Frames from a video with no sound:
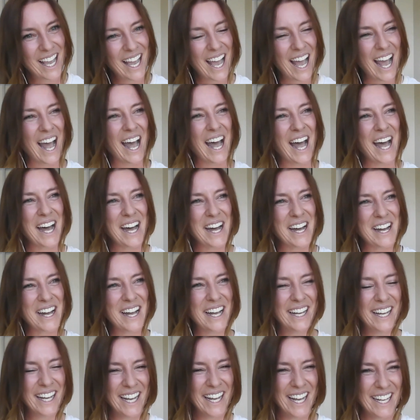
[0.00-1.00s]

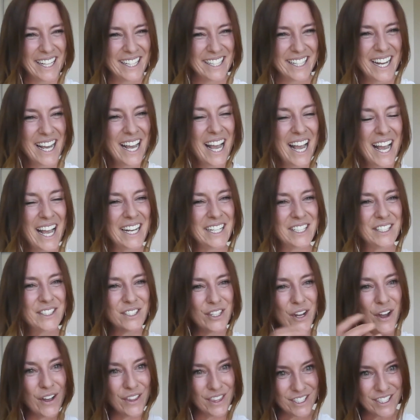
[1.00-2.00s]
and
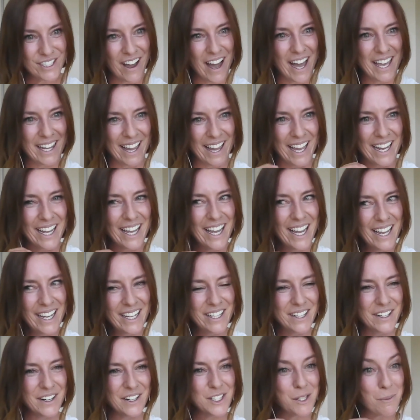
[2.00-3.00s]
turn the tide, like,
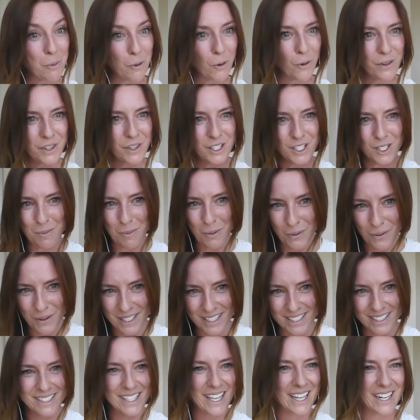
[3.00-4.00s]
support the
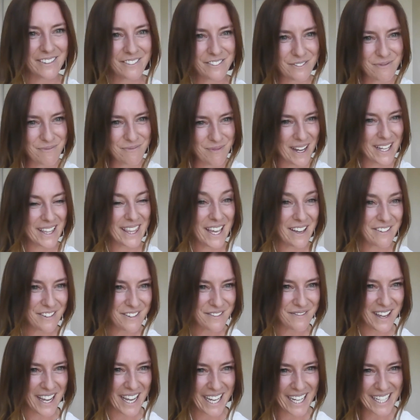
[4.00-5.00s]
supporters that have been there for
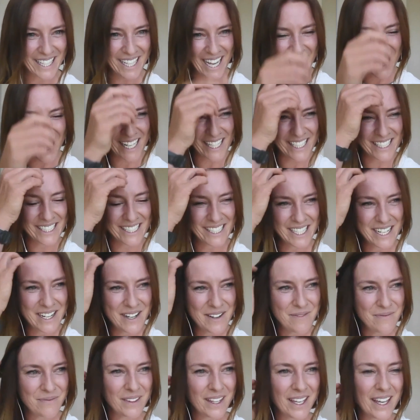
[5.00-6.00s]
me. And
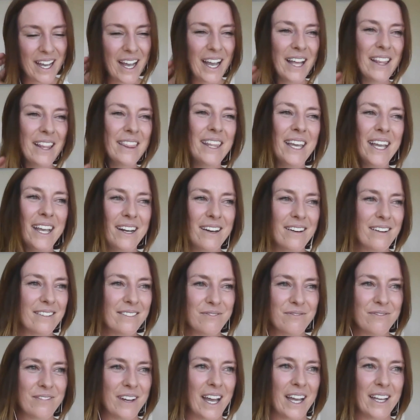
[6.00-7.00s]
then,
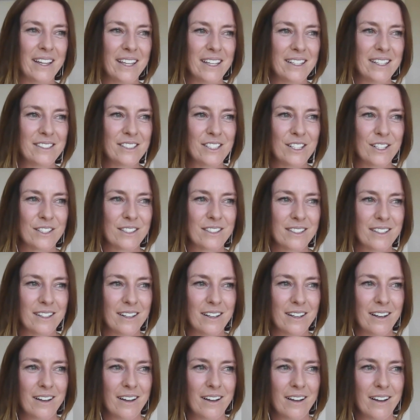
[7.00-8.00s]
mate, there's
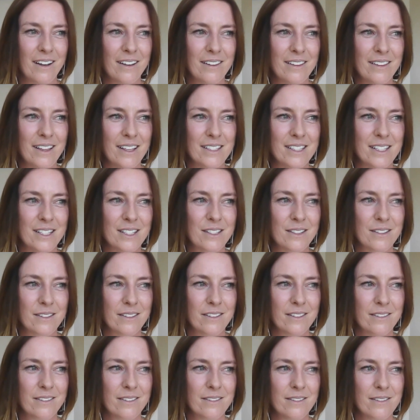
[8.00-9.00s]
this
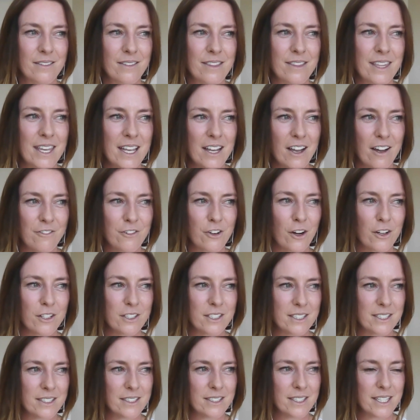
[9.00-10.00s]
thing I've
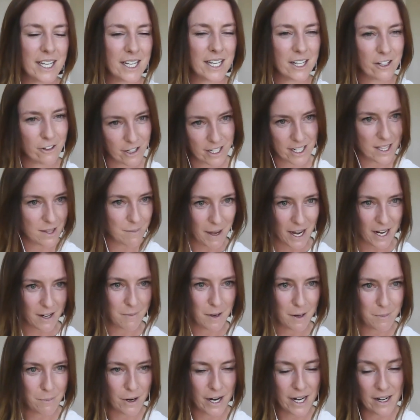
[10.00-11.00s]
got tinkering in the back of
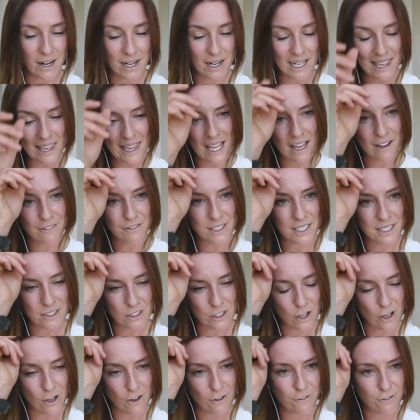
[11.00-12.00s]
my brain. I'd love to
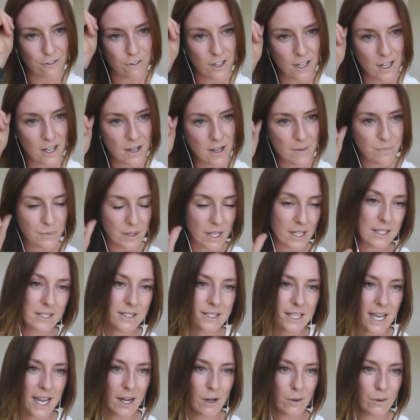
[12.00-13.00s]
surf and
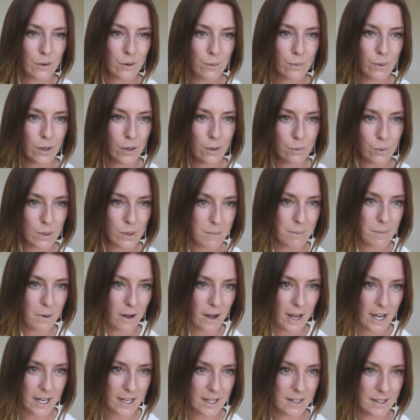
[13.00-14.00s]
sail the world with a
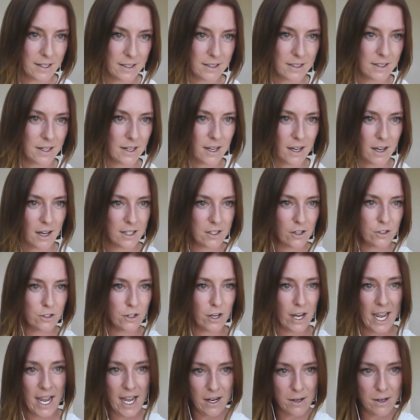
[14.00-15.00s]
bike, and I don't know
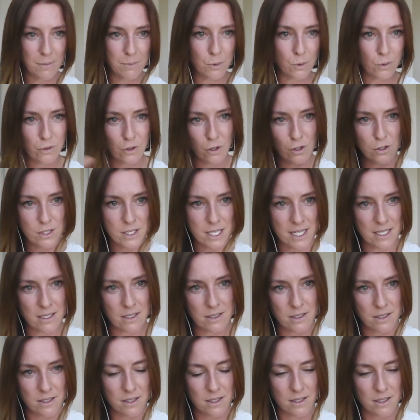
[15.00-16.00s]
how to put those
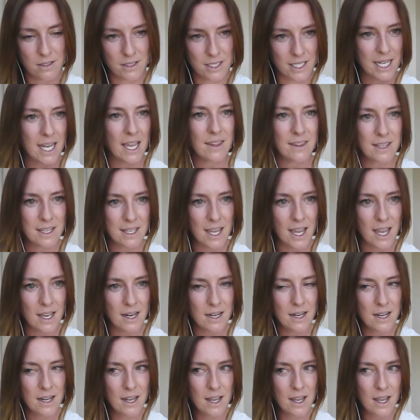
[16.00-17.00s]
things together yet,
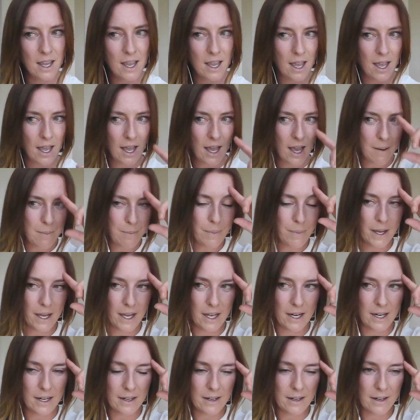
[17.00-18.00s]
but